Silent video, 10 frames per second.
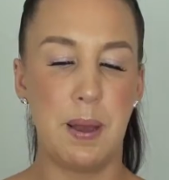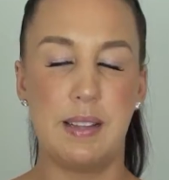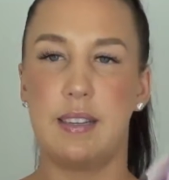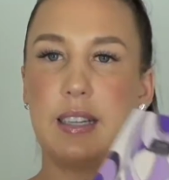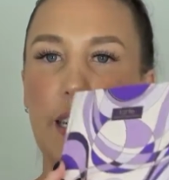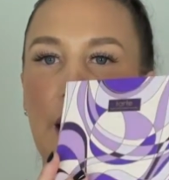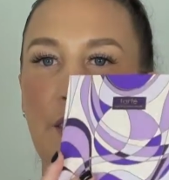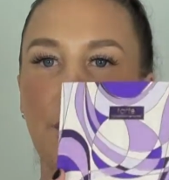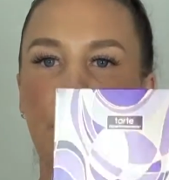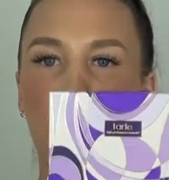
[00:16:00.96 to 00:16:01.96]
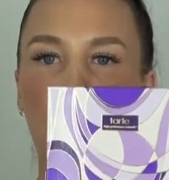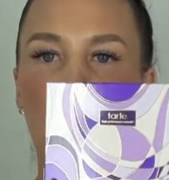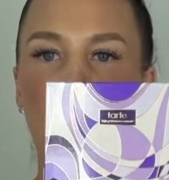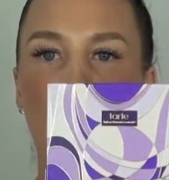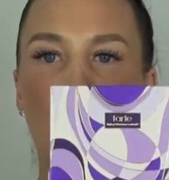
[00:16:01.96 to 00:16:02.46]
basically full
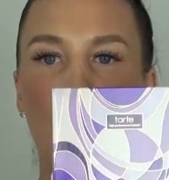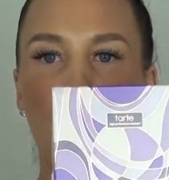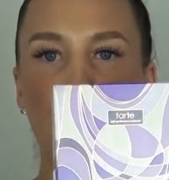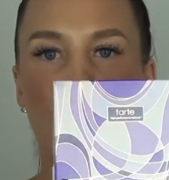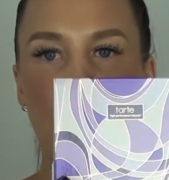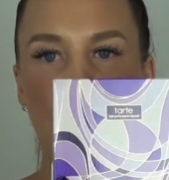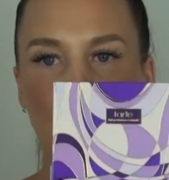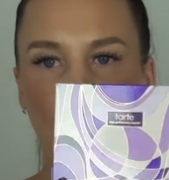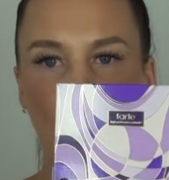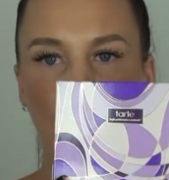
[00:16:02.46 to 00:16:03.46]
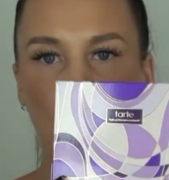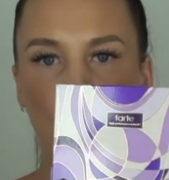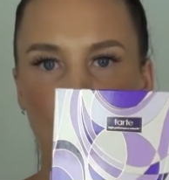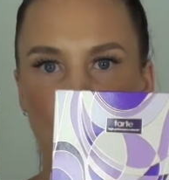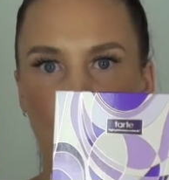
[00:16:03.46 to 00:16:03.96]
of all their beautiful,
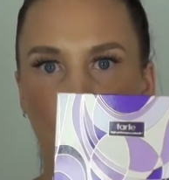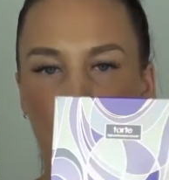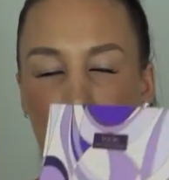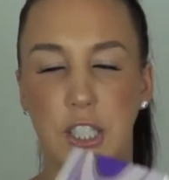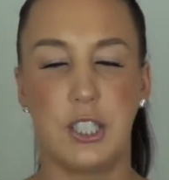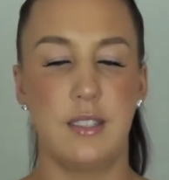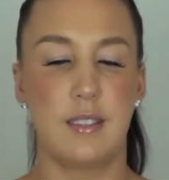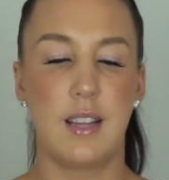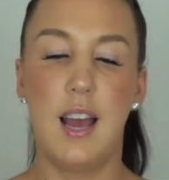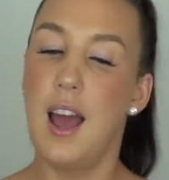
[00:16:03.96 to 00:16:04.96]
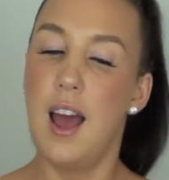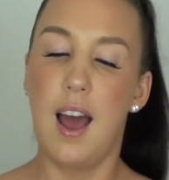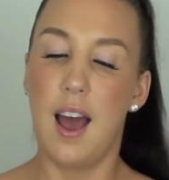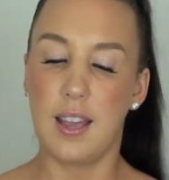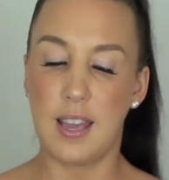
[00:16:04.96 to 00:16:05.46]
beautiful blushes.
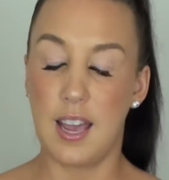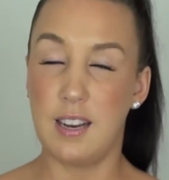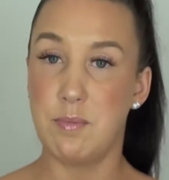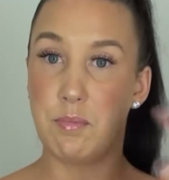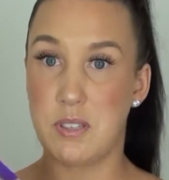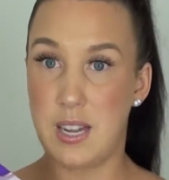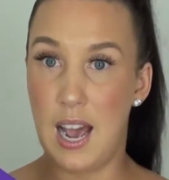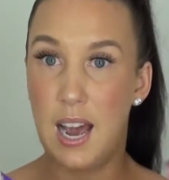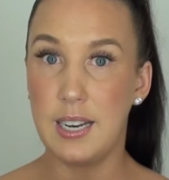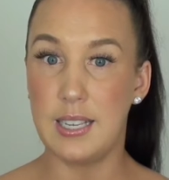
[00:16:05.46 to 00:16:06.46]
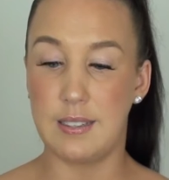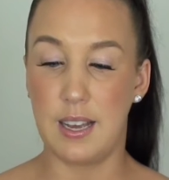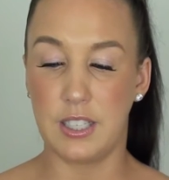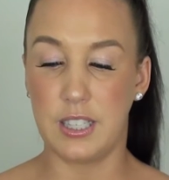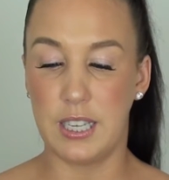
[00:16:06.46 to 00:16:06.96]
Again, Tarte is
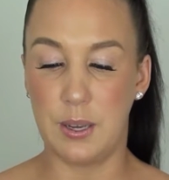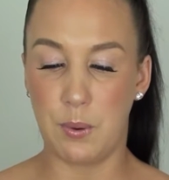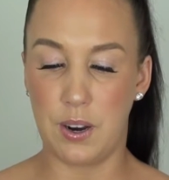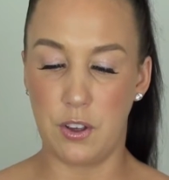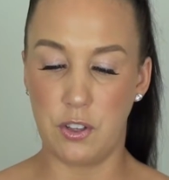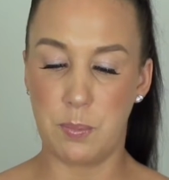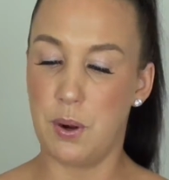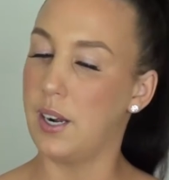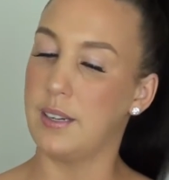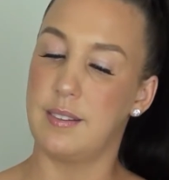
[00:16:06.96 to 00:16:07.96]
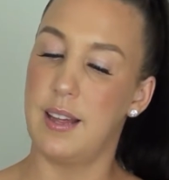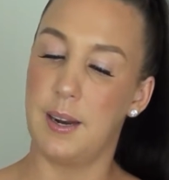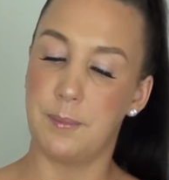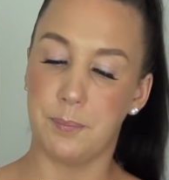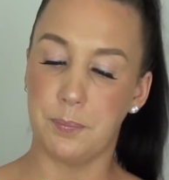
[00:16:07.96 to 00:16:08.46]
actually one of those products
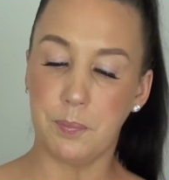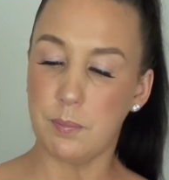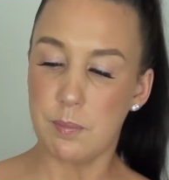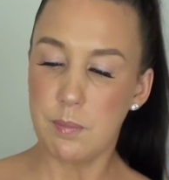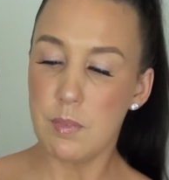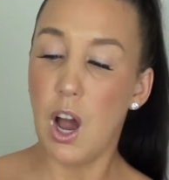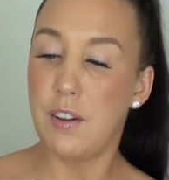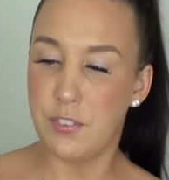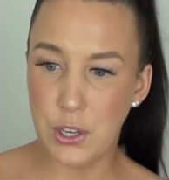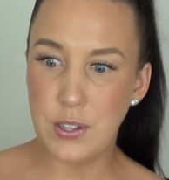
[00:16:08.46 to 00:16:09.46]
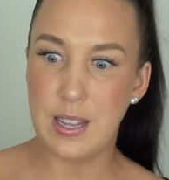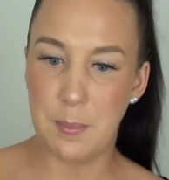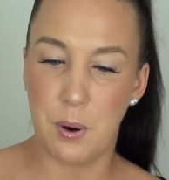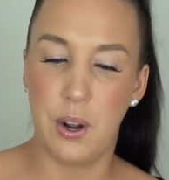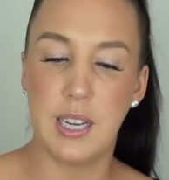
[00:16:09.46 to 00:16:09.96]
that I've used
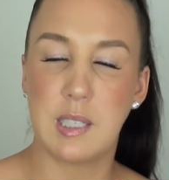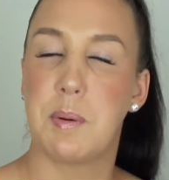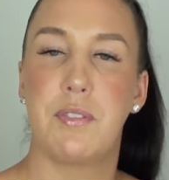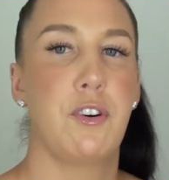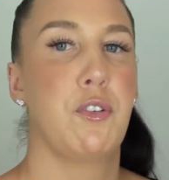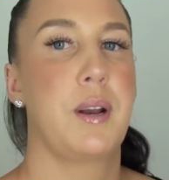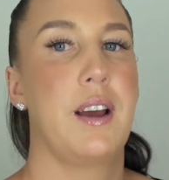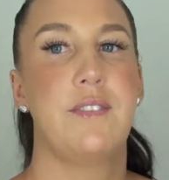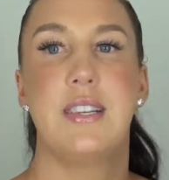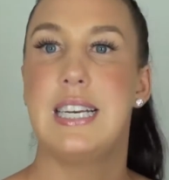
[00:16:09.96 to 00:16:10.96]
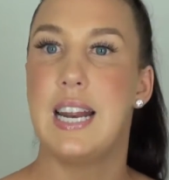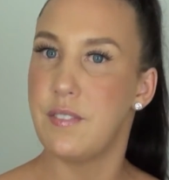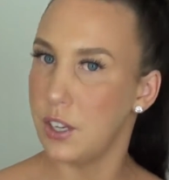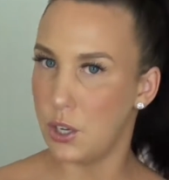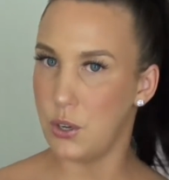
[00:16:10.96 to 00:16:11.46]
their products before, but I've
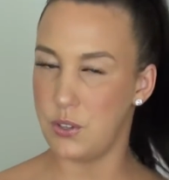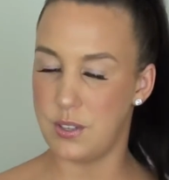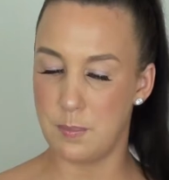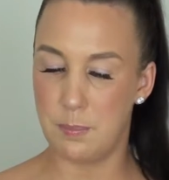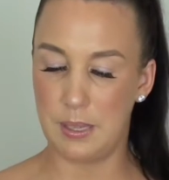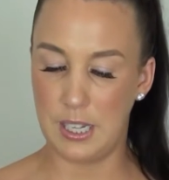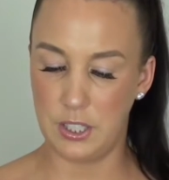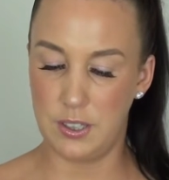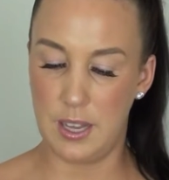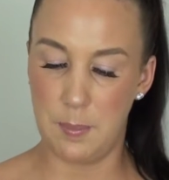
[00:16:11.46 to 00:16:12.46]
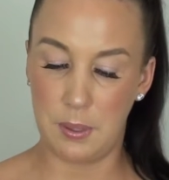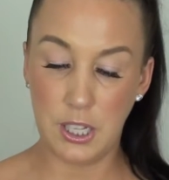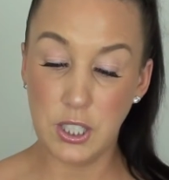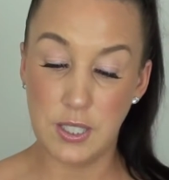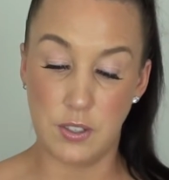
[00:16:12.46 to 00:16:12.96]
never used their
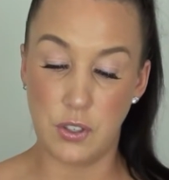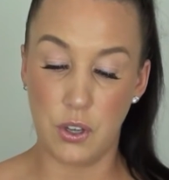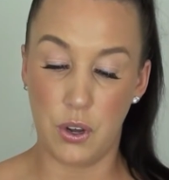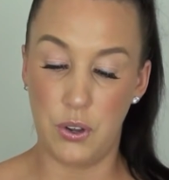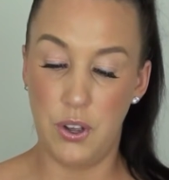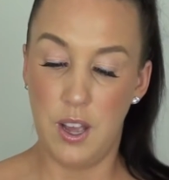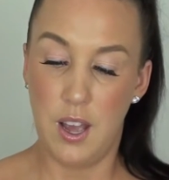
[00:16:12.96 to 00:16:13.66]
blushes. So